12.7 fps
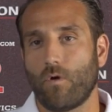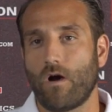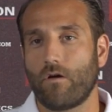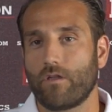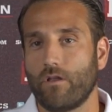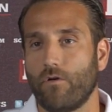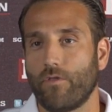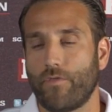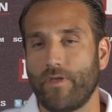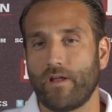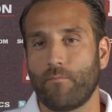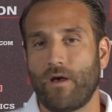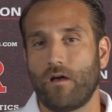Well, you know, the
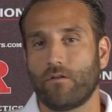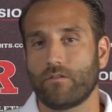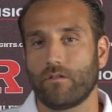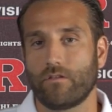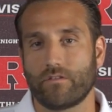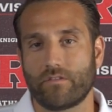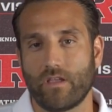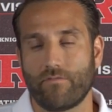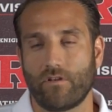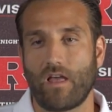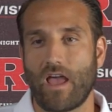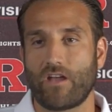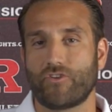thing about
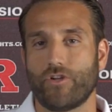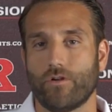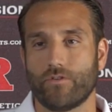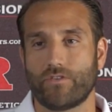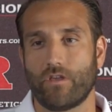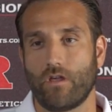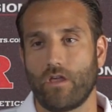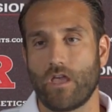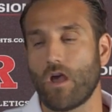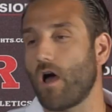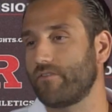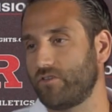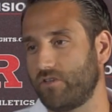Steven last year is he
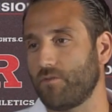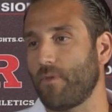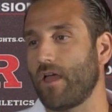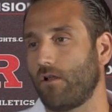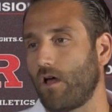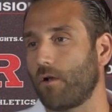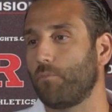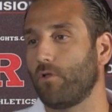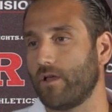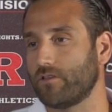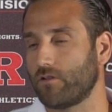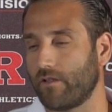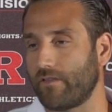obviously made a lot of
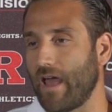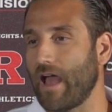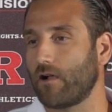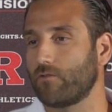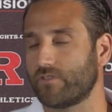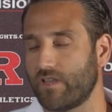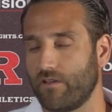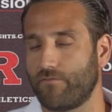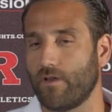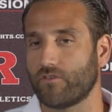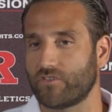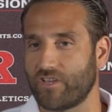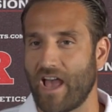plays, a lot of tackles,
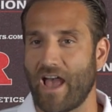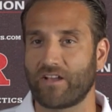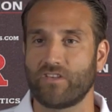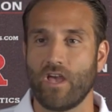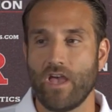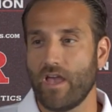TFL, sacks,